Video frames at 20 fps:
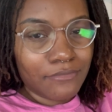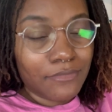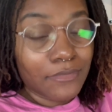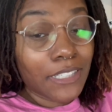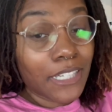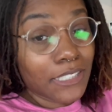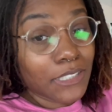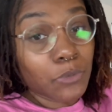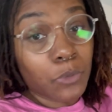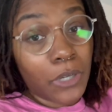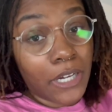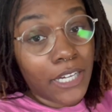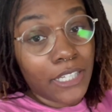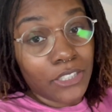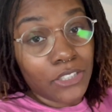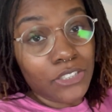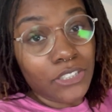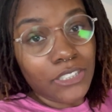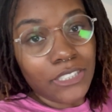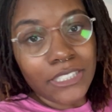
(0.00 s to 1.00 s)
That's
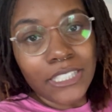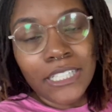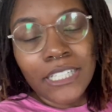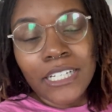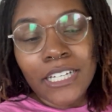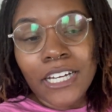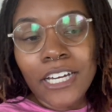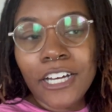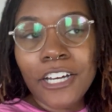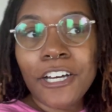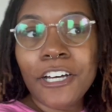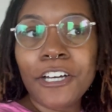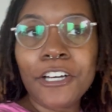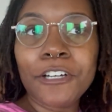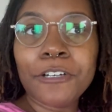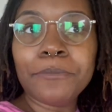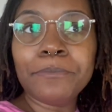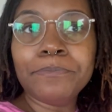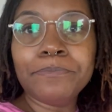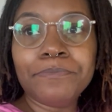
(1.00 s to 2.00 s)
wild.
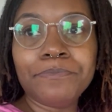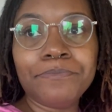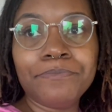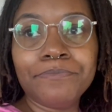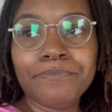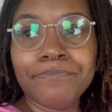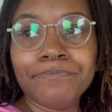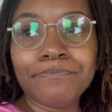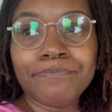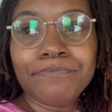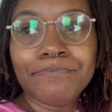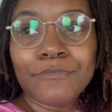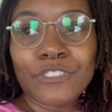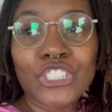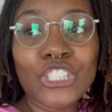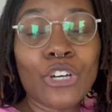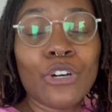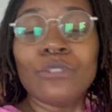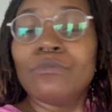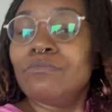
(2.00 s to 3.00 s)

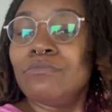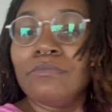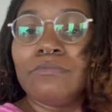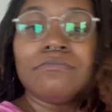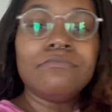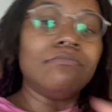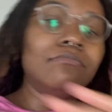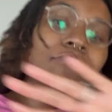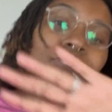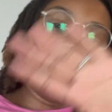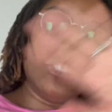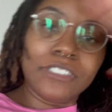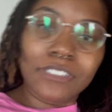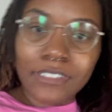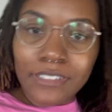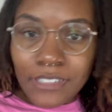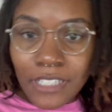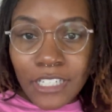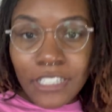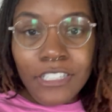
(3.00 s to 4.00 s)
So
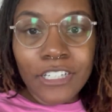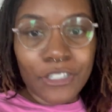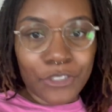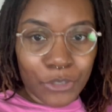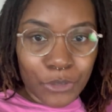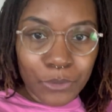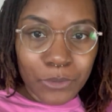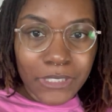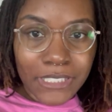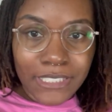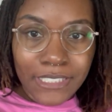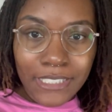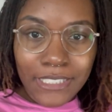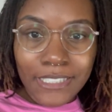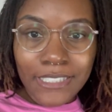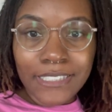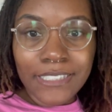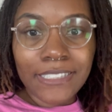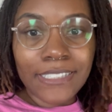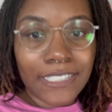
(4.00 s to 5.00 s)
just another
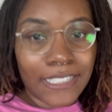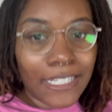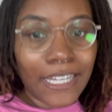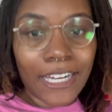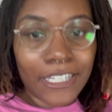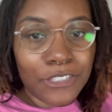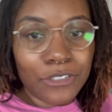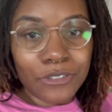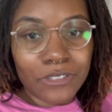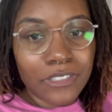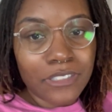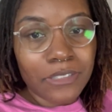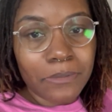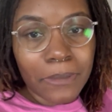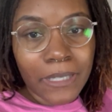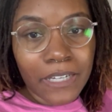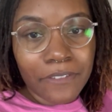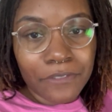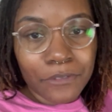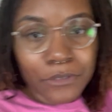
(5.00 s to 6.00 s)
reason to not use this
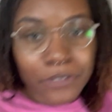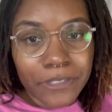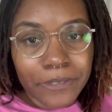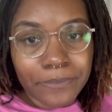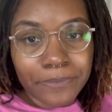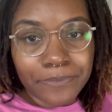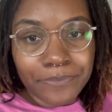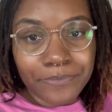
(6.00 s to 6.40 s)
platform.